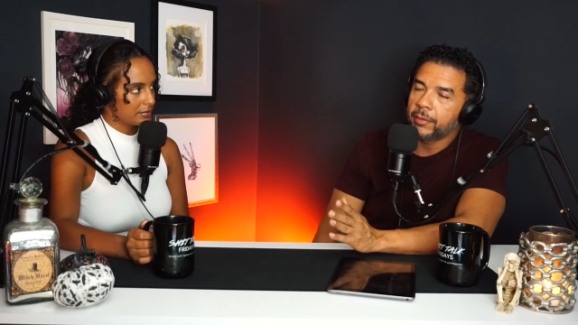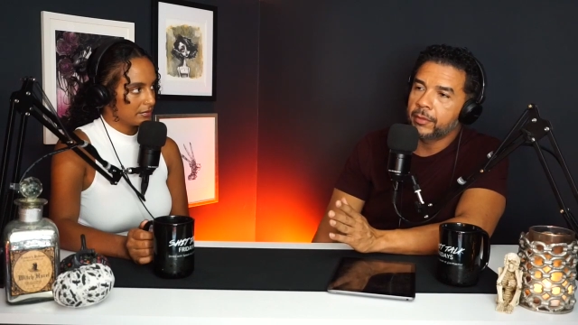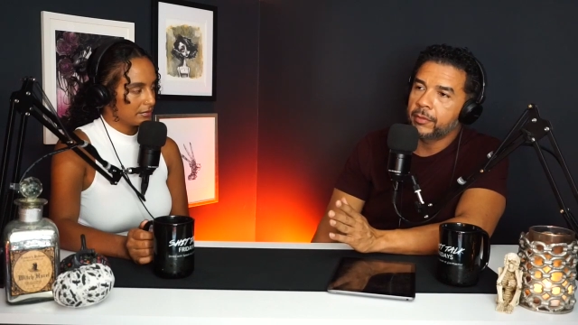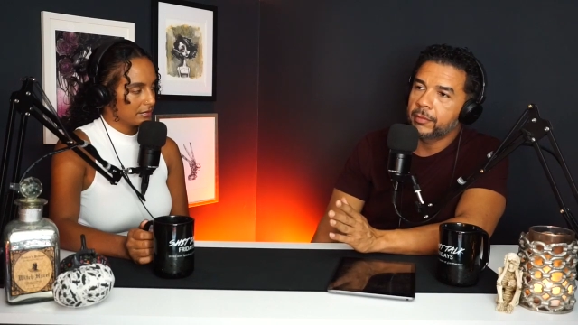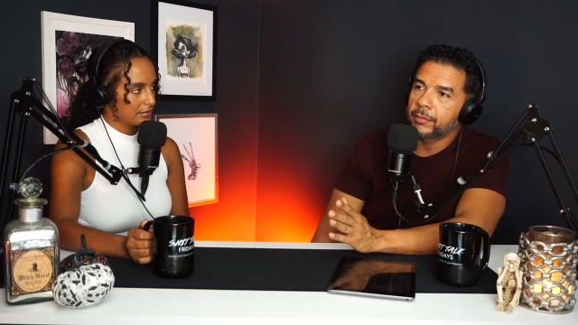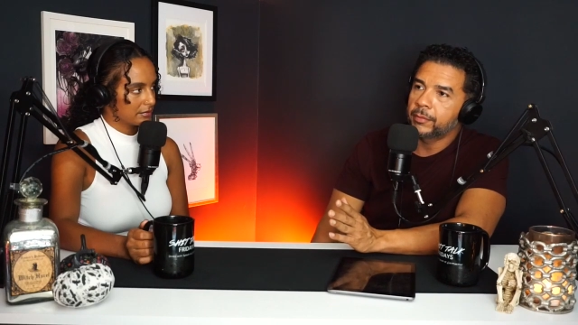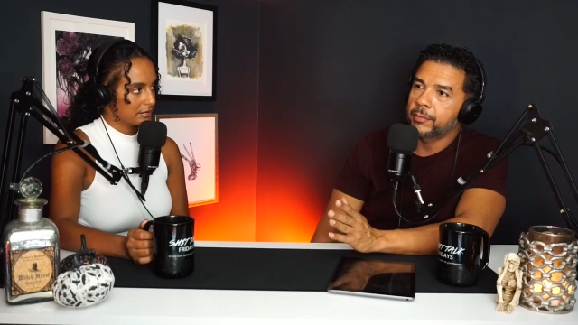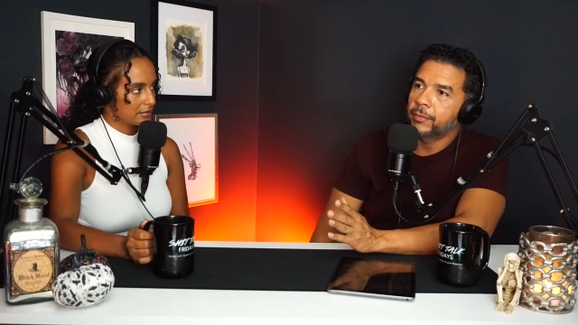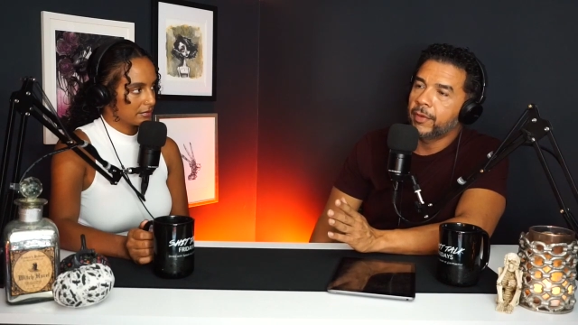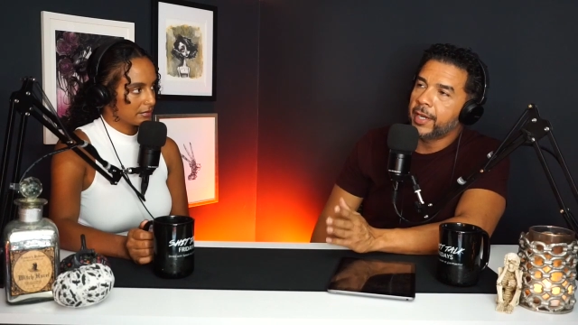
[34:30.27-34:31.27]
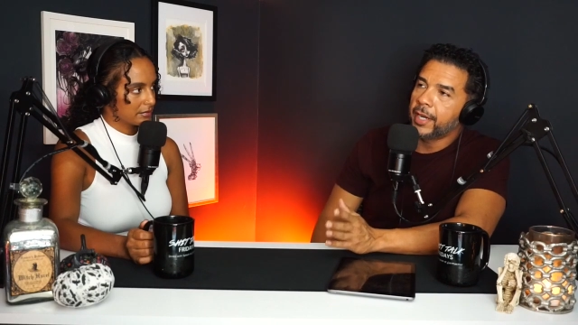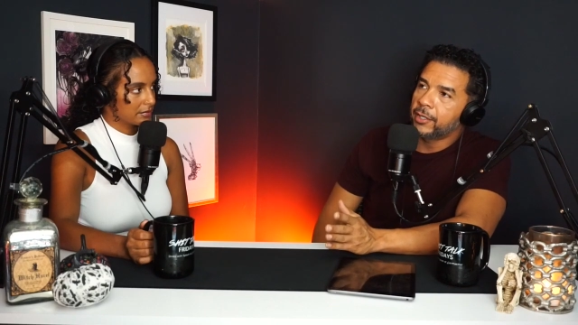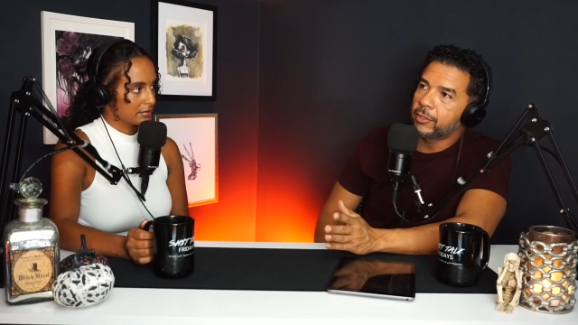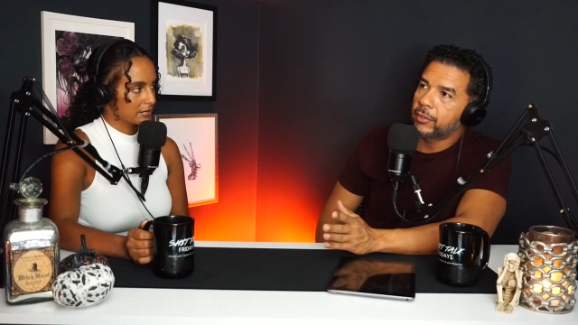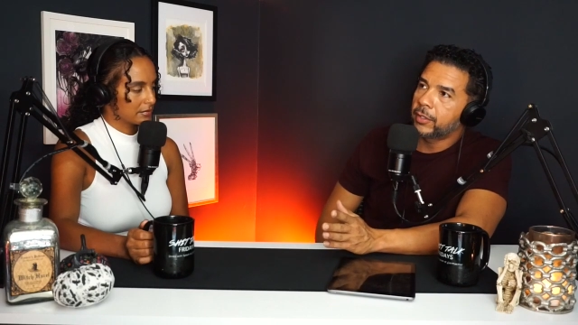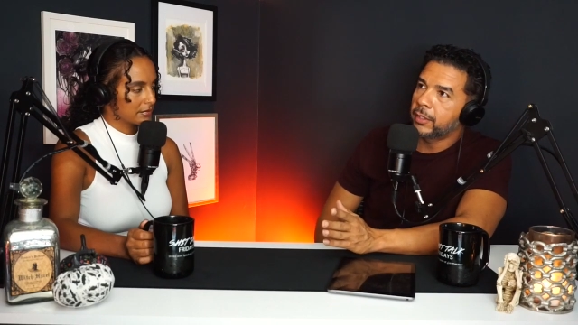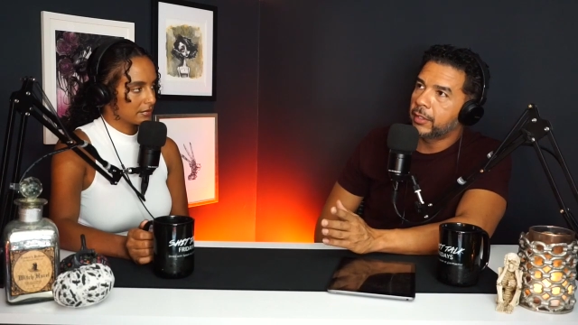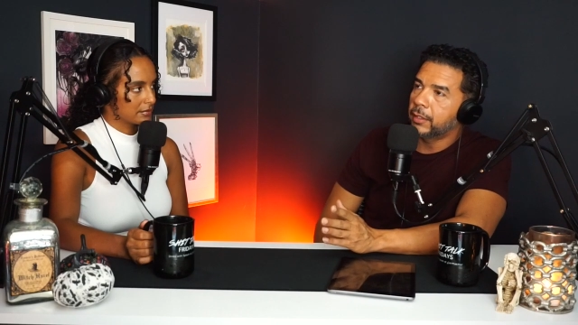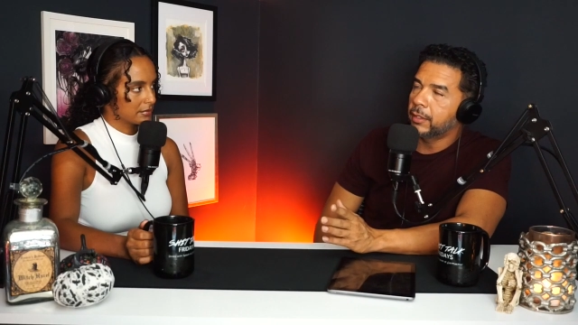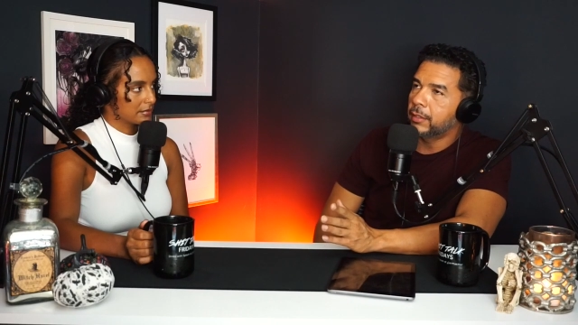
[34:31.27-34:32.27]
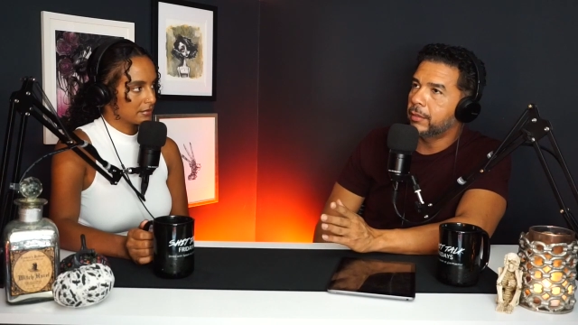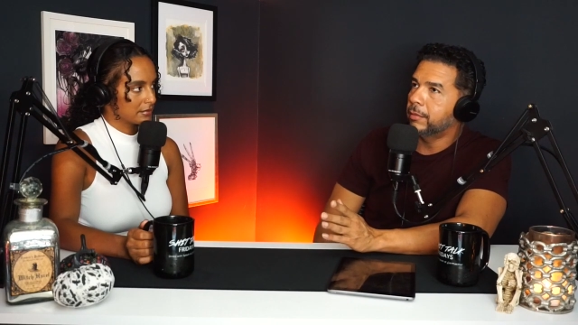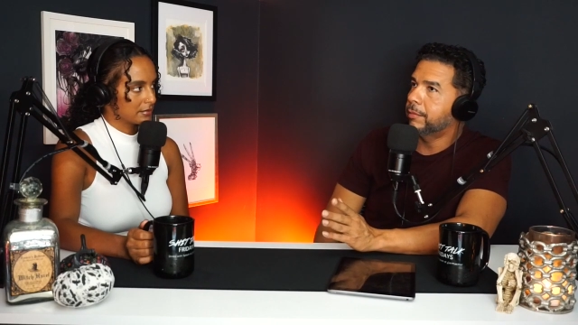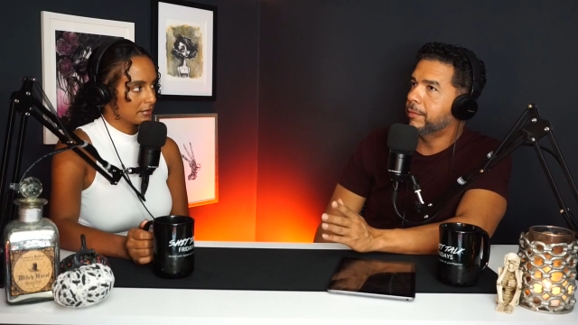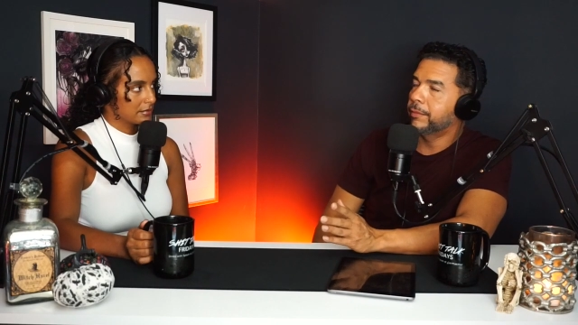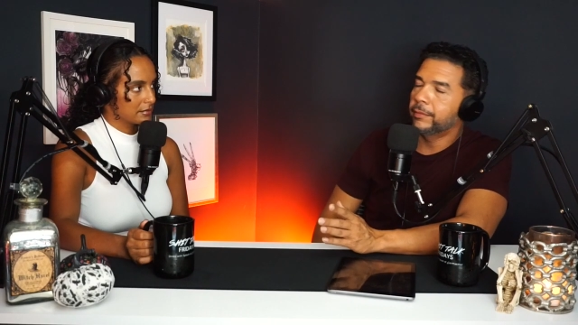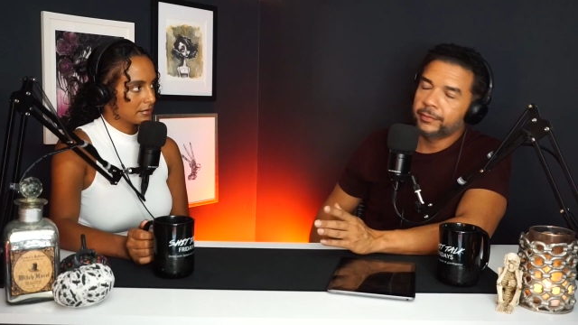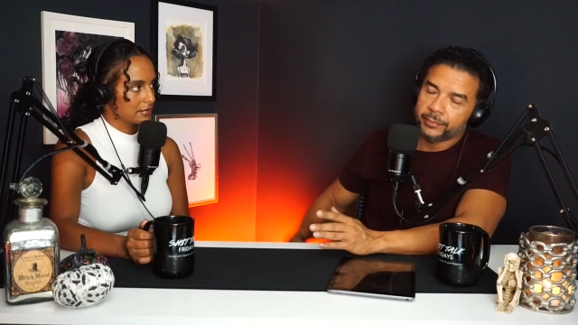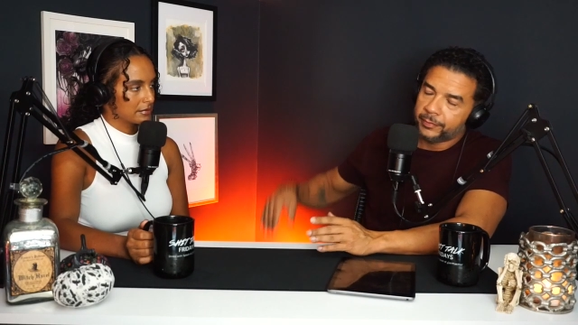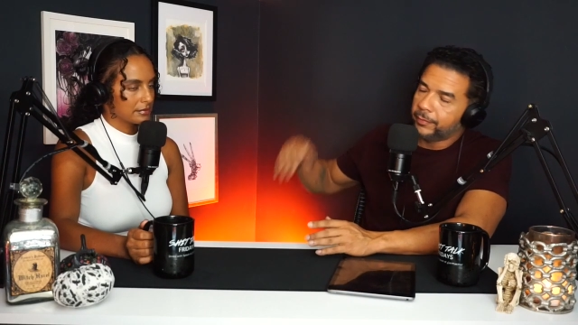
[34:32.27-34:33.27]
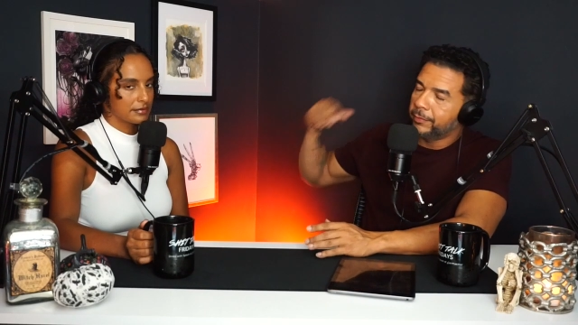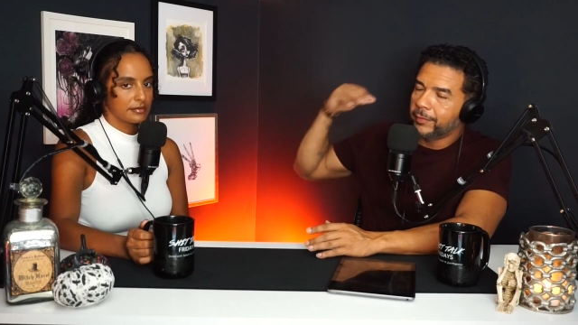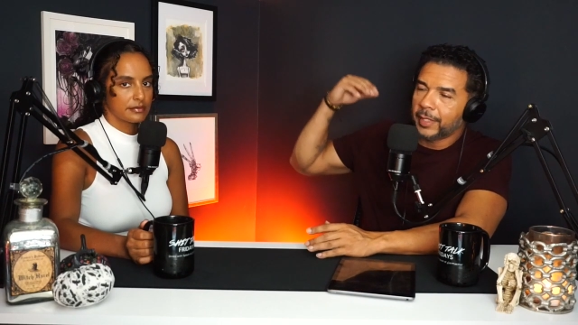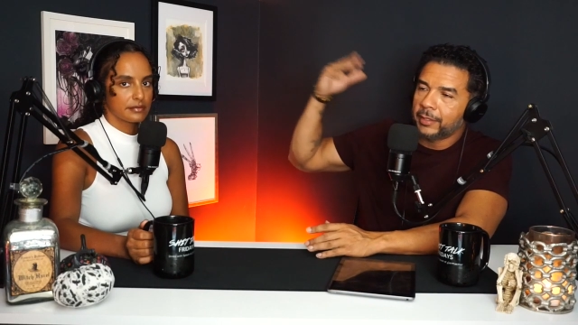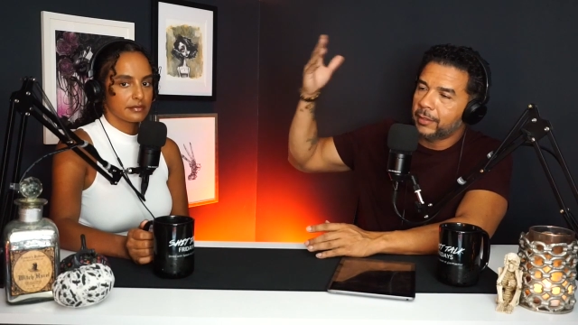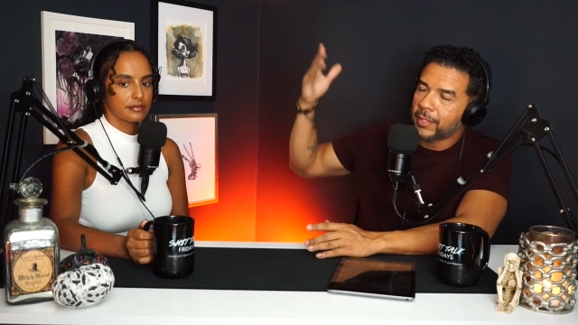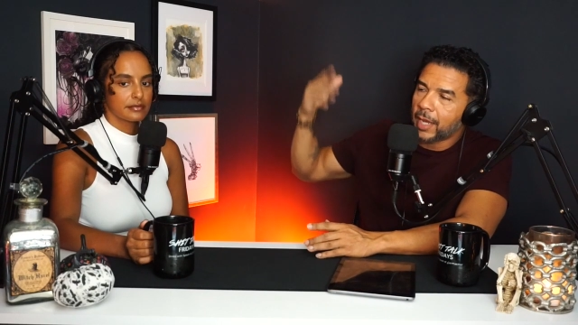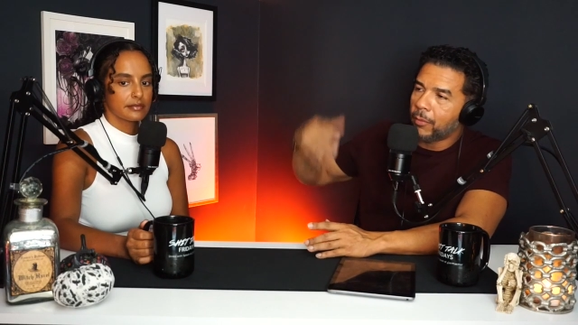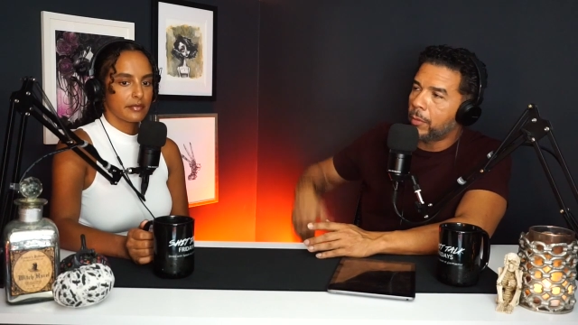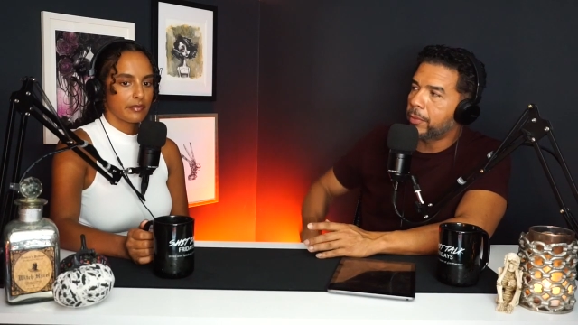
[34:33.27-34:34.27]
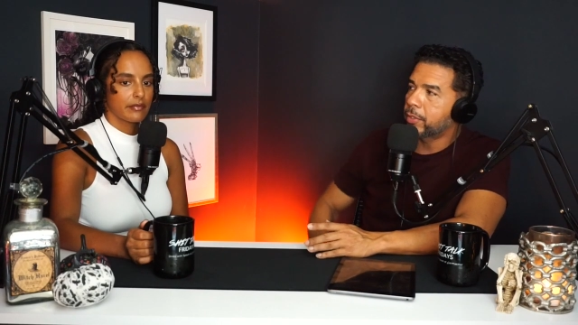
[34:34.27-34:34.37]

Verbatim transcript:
Speaker 1: you know, financially at the top 1%.